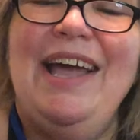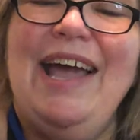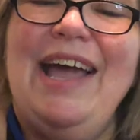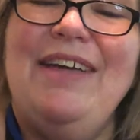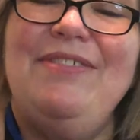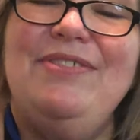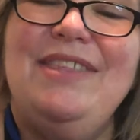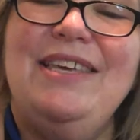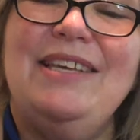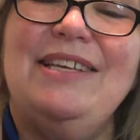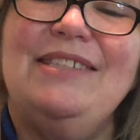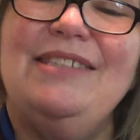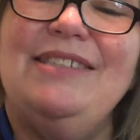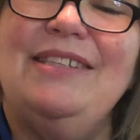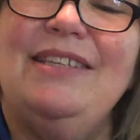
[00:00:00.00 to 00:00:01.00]
and
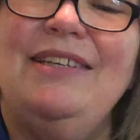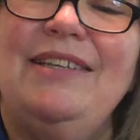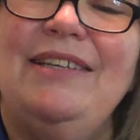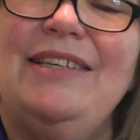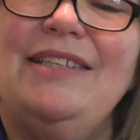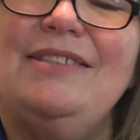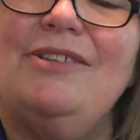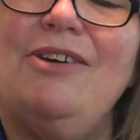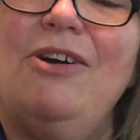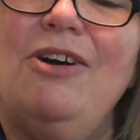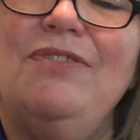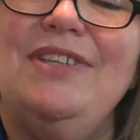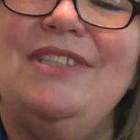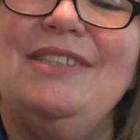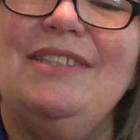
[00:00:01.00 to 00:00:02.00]
this is
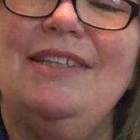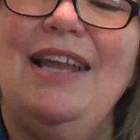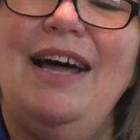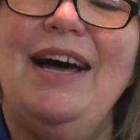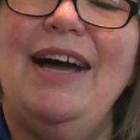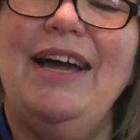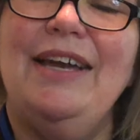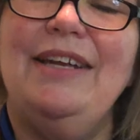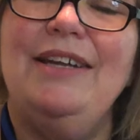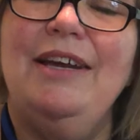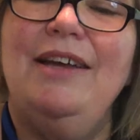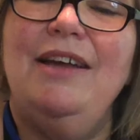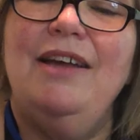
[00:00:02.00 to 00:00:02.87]
called the slide.